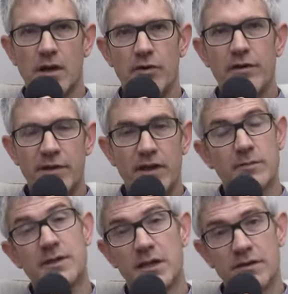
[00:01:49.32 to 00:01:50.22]
reinvent
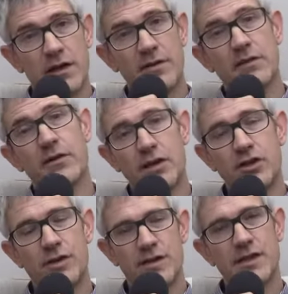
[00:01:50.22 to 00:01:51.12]
themselves. And I think very
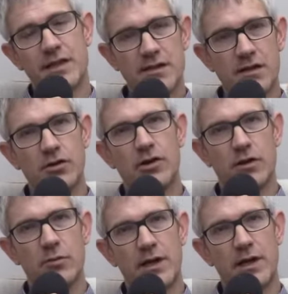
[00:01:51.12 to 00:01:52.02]
interesting is to look at
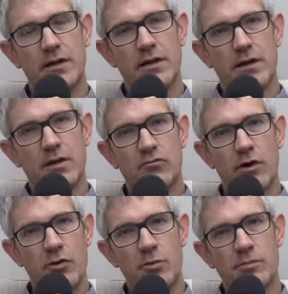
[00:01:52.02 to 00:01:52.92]
the way
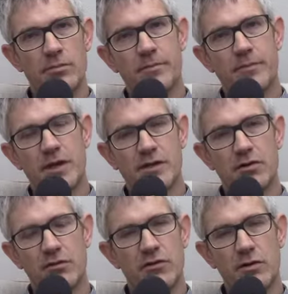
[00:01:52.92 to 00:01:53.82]
Rome has
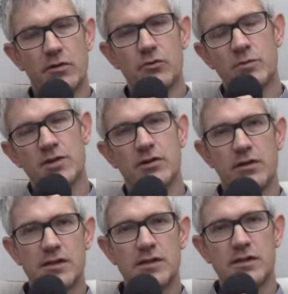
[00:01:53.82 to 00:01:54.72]
gone through an enormous
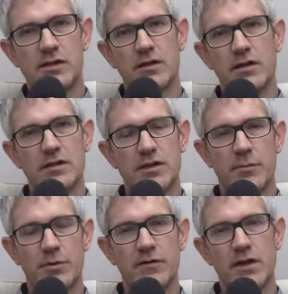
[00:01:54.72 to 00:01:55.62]
crisis in the last
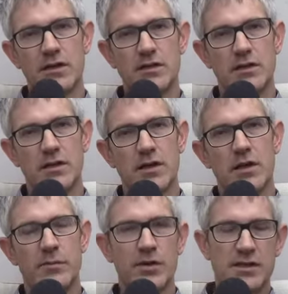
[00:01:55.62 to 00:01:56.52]
couple of years,
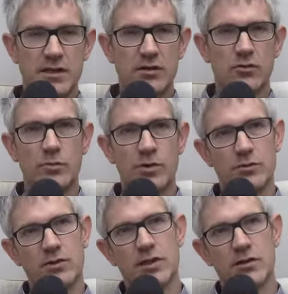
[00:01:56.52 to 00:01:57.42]
political but
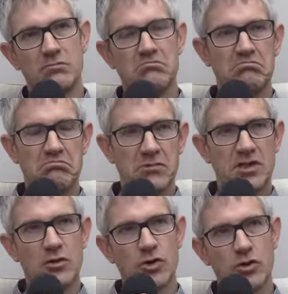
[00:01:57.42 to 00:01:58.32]
also
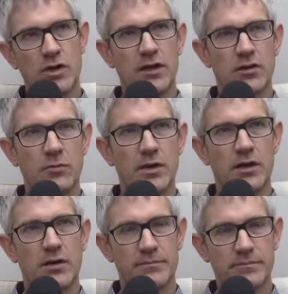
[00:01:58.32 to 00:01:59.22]
social,
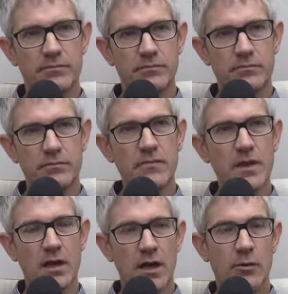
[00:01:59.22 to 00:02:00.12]
economic.
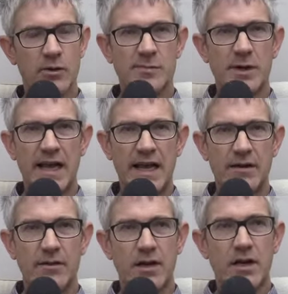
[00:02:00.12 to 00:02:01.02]
Whereas
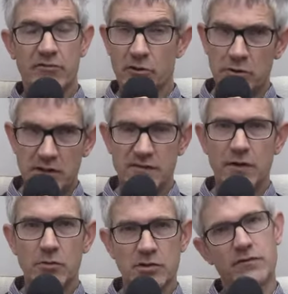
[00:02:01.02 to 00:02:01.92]
Milan, for all its
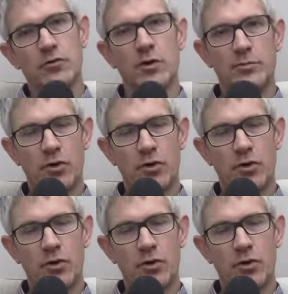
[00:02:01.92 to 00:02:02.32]
faults, for all the